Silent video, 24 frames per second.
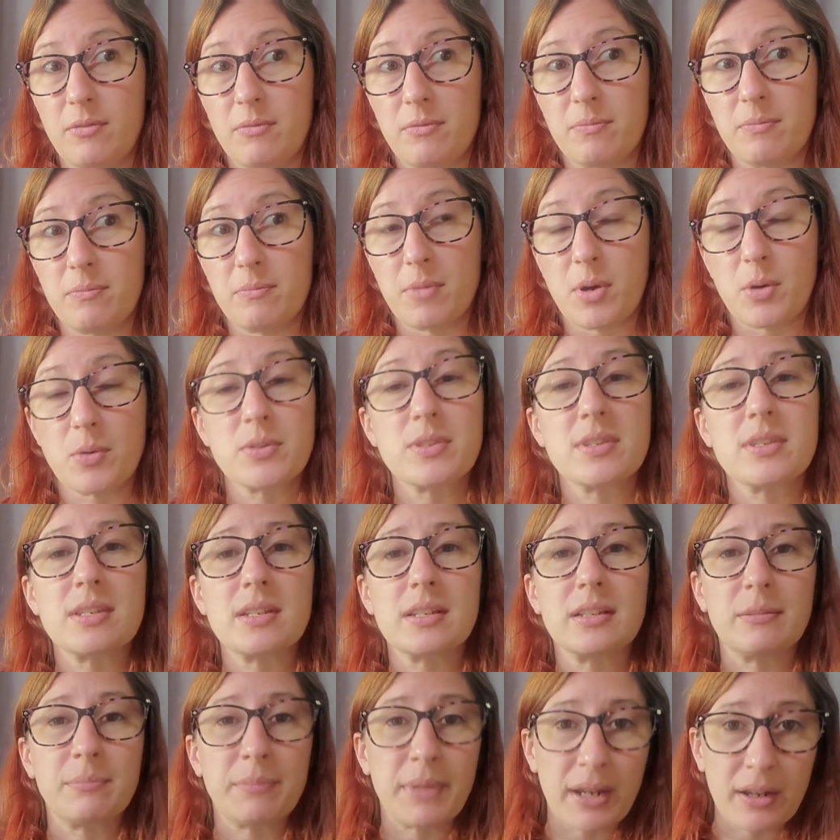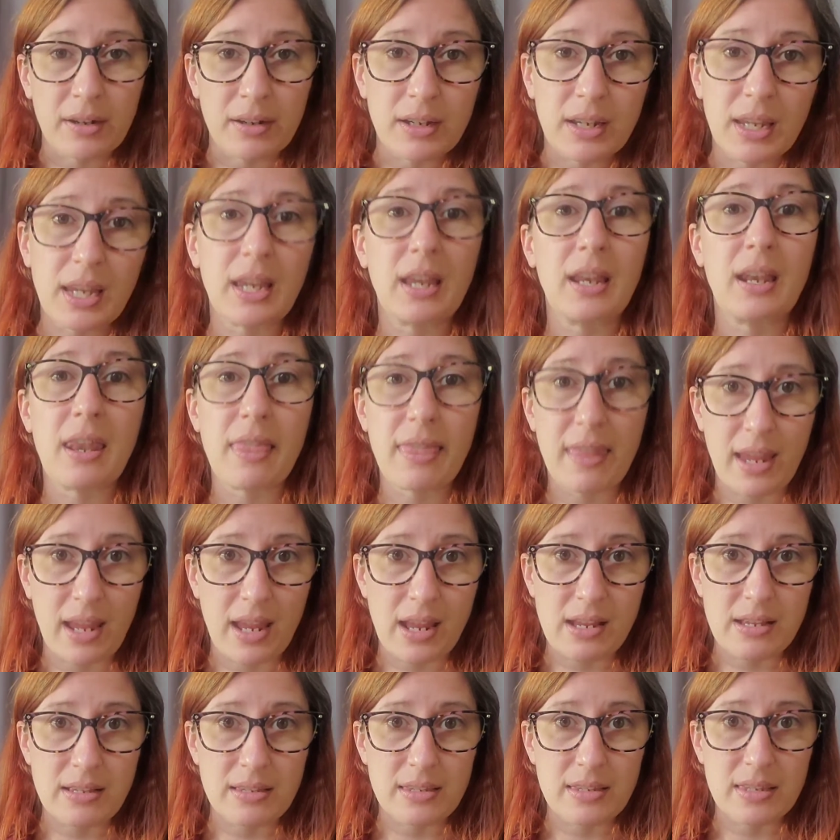most American
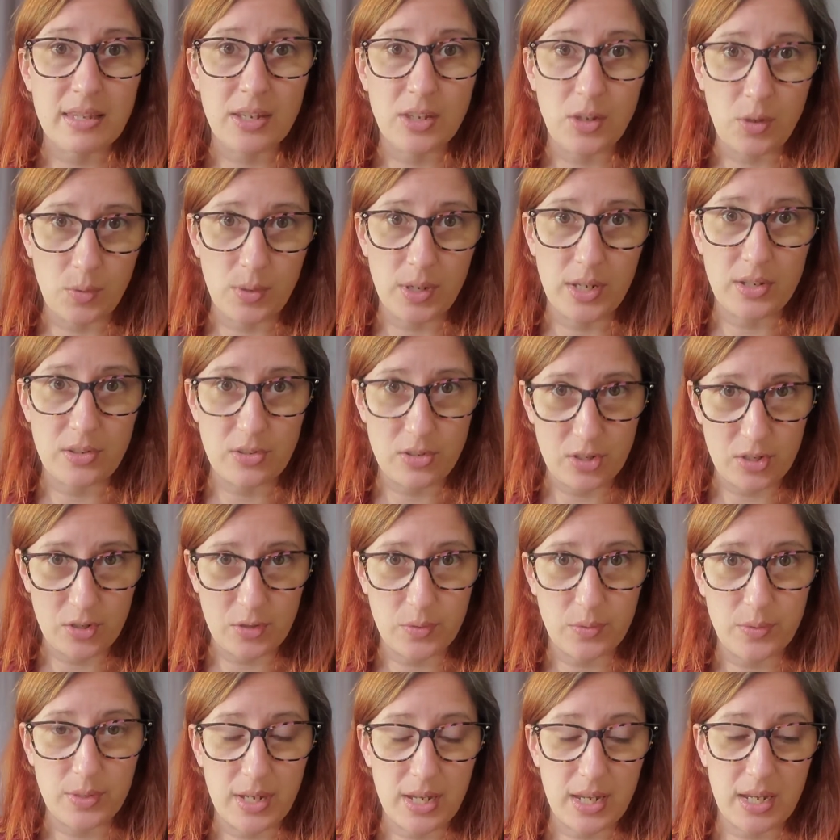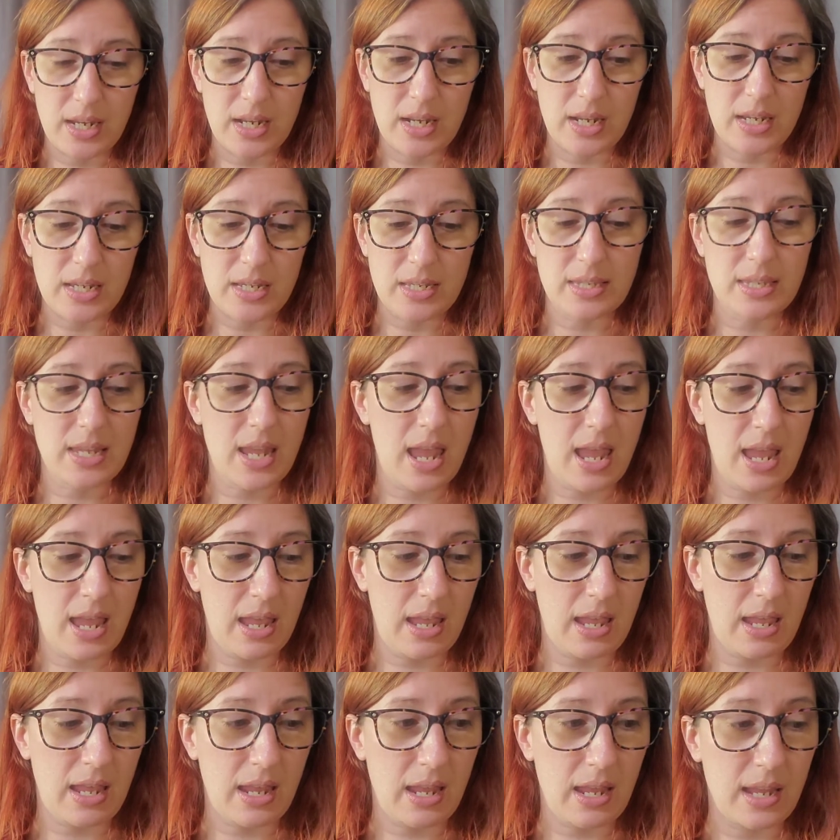things that you can do.
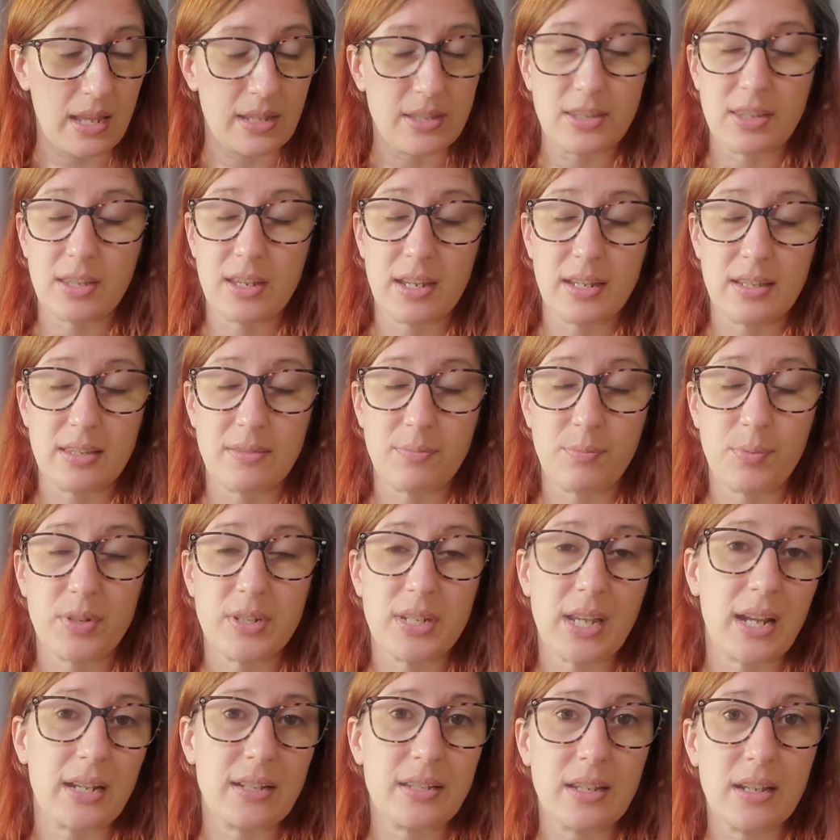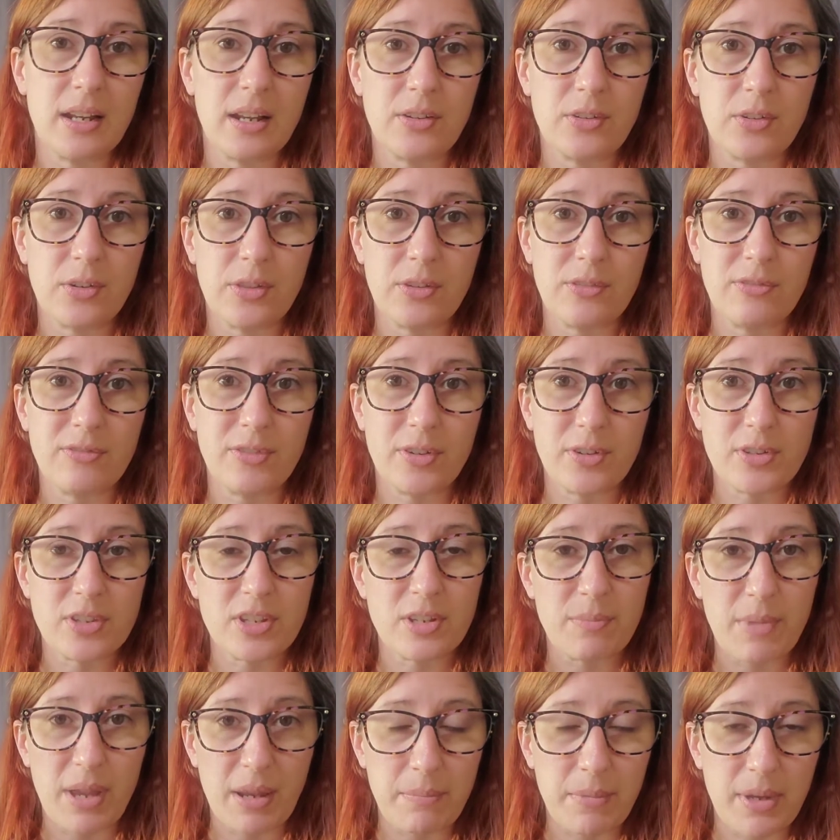It's protected under the First
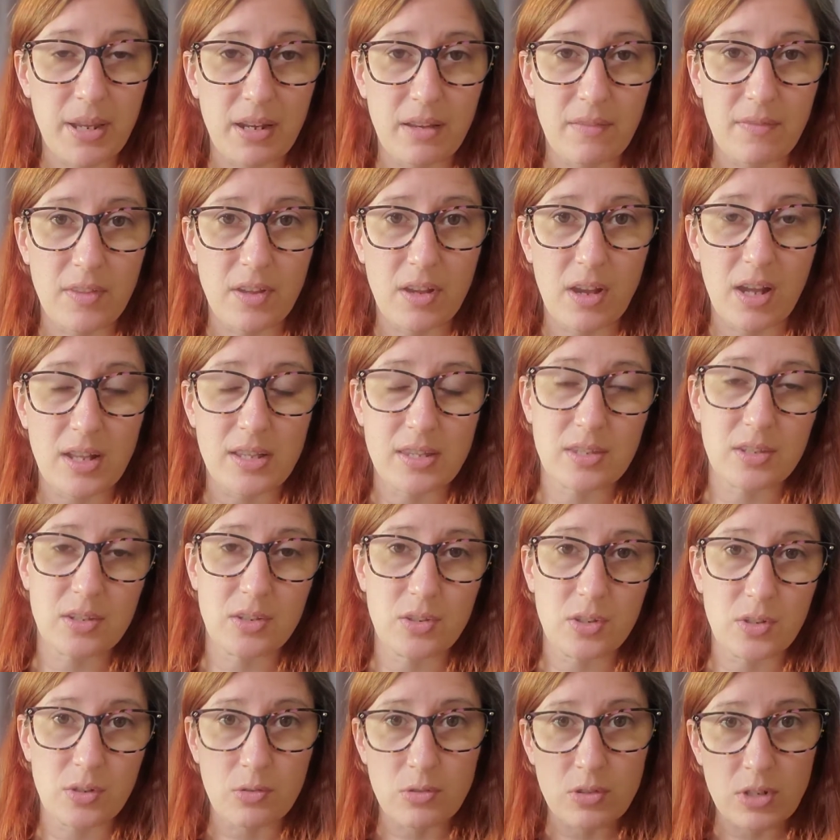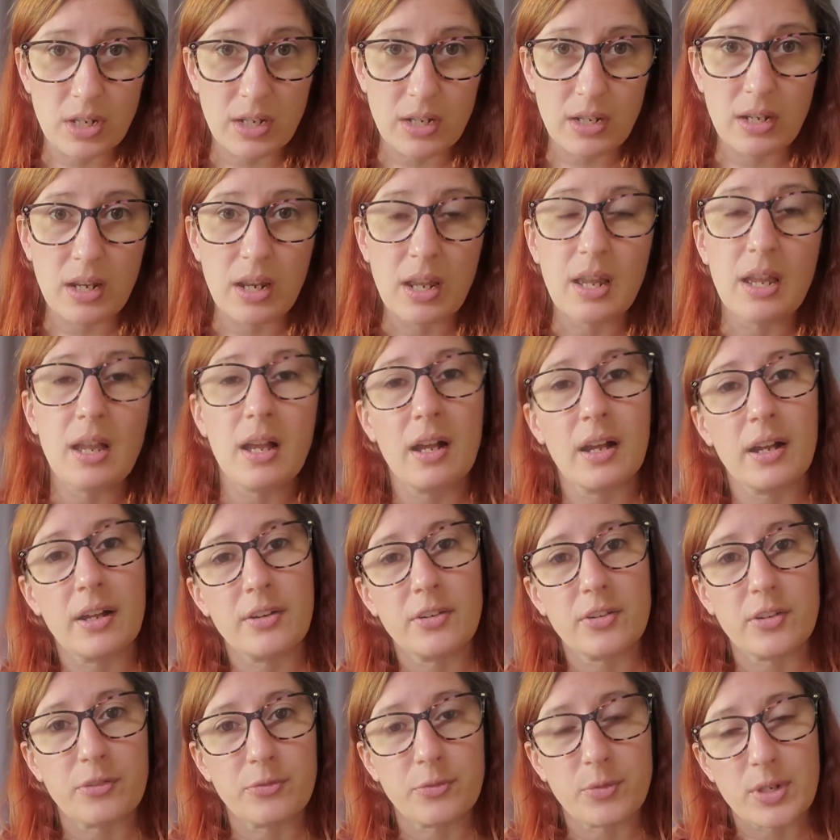Amendment of the Constitution,
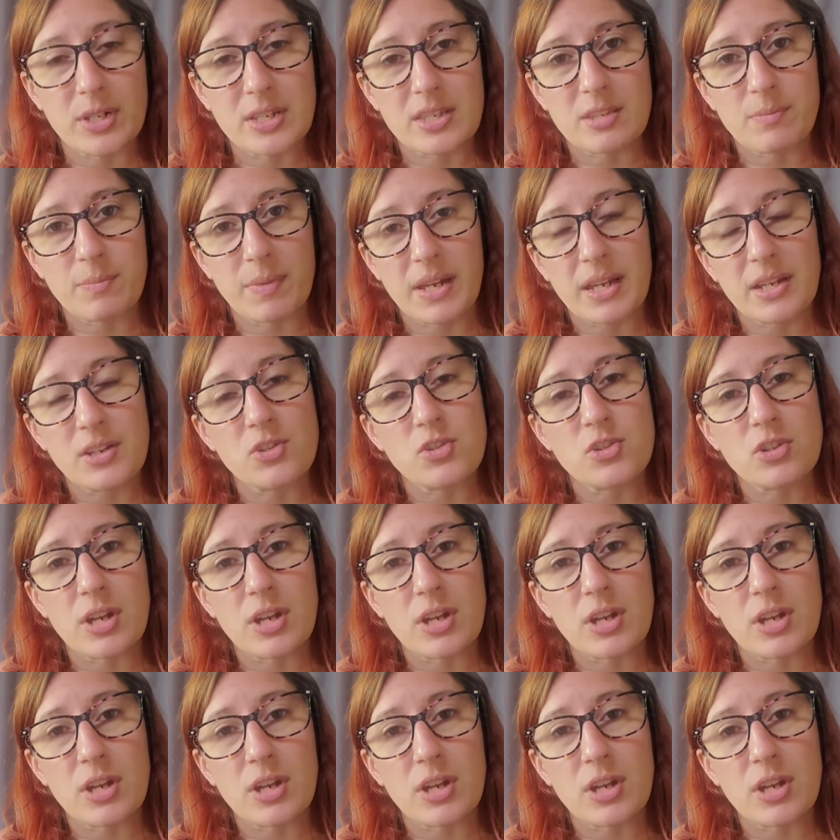under free speech